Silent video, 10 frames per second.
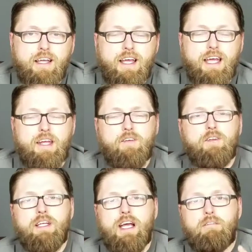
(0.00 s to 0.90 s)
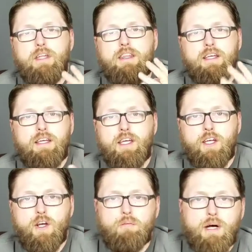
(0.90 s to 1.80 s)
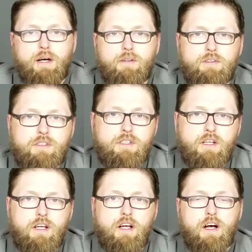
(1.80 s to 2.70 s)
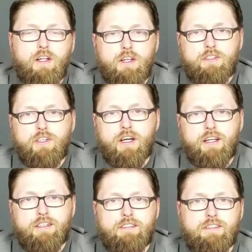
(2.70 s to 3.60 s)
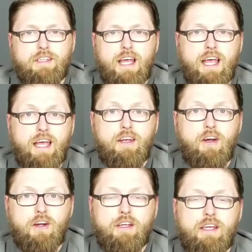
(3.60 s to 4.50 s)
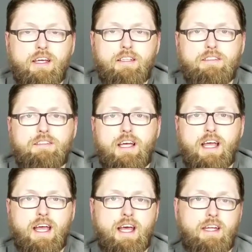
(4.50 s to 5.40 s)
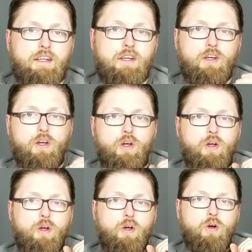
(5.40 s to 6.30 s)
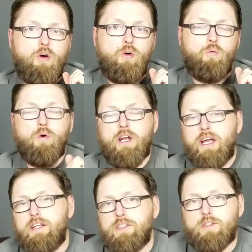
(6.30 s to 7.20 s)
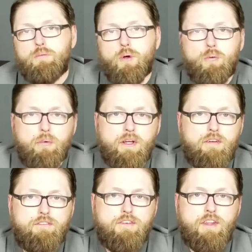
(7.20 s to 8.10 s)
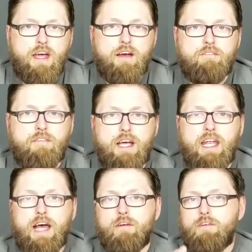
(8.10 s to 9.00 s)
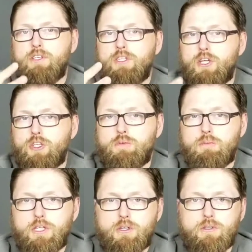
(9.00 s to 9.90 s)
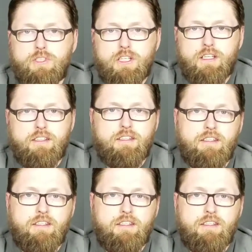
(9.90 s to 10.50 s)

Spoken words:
And it really got me thinking about electronics and our kids and what age is appropriate for them and how much they should be using it.